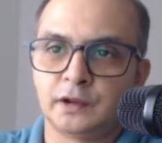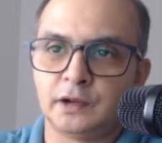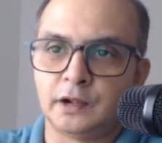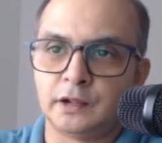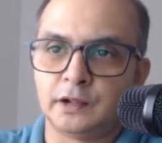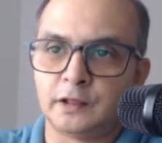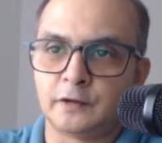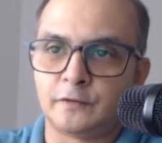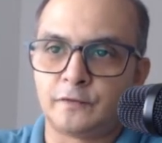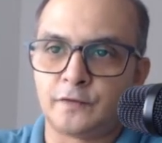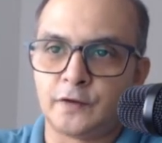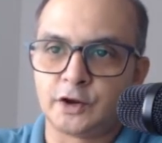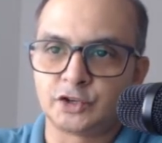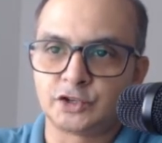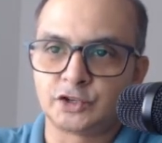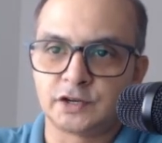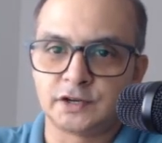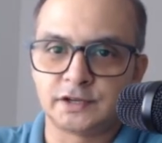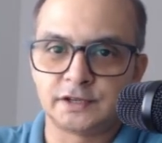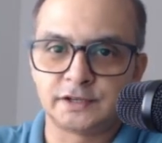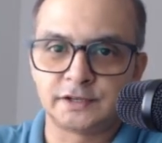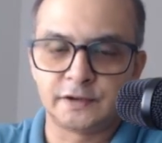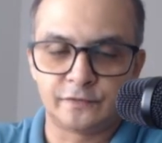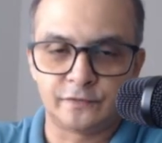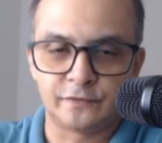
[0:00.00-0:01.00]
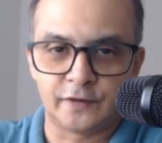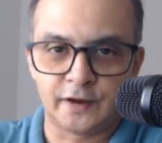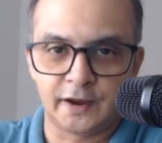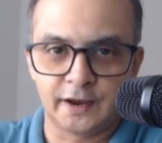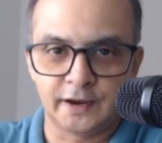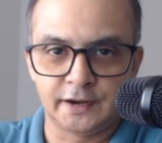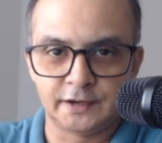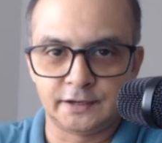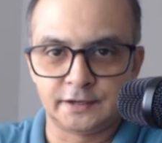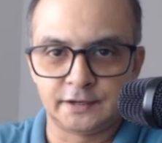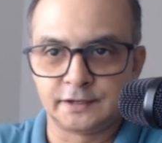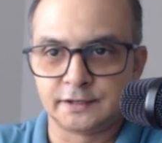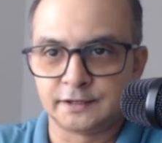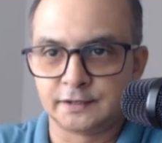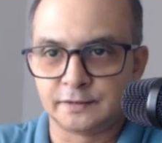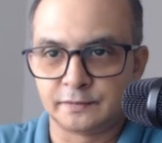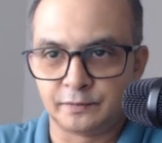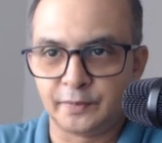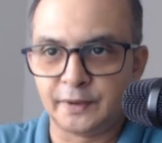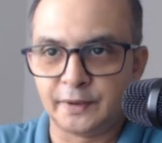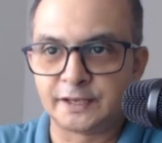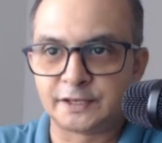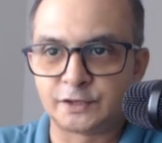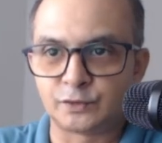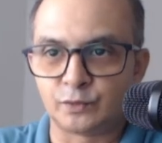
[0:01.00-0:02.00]
The function is defined
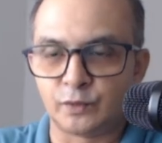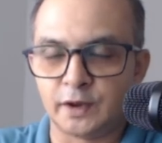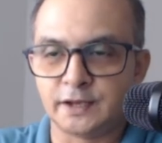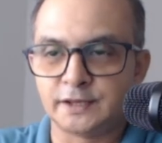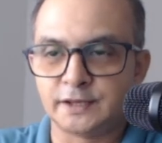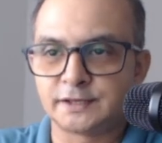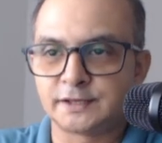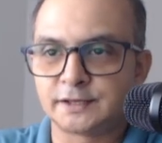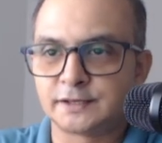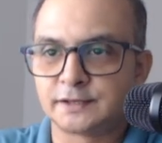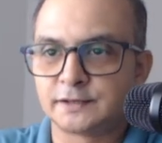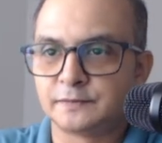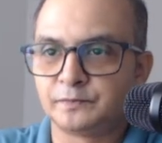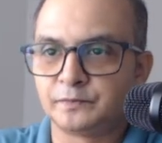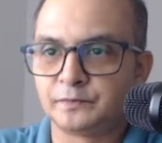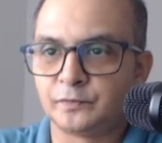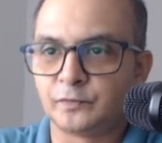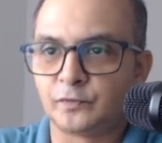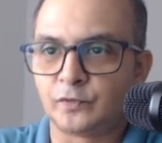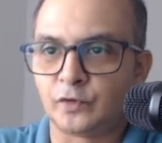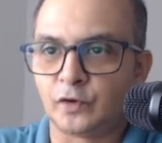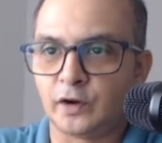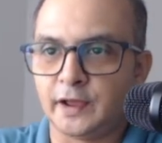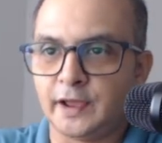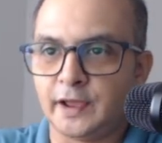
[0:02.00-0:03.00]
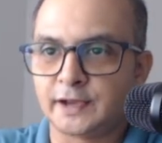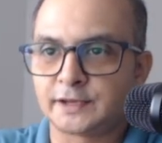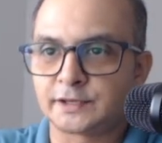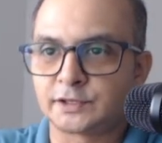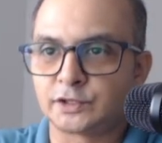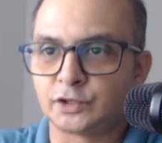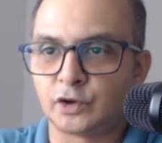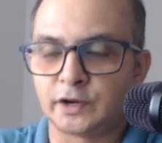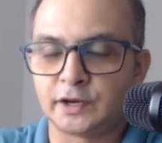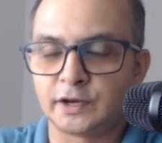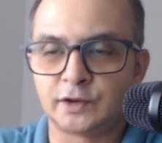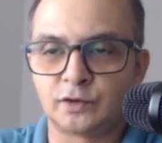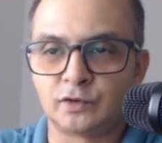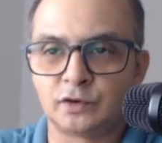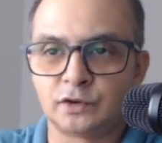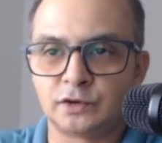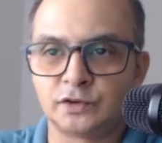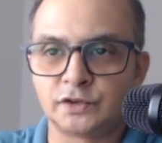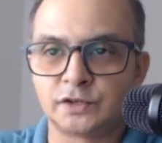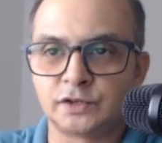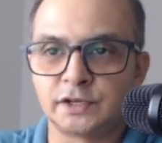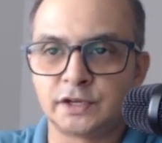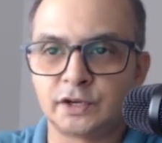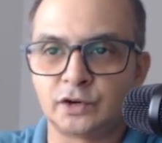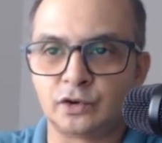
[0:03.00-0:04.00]
piecewise for x not equal to
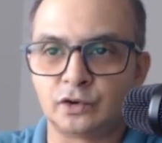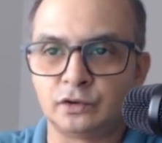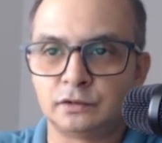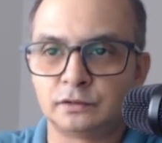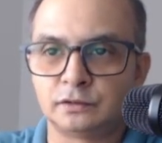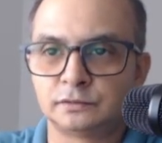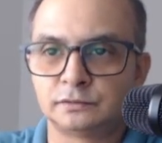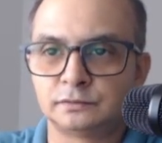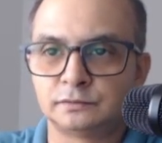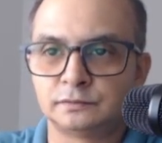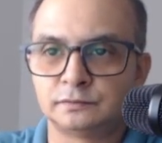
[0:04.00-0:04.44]
0.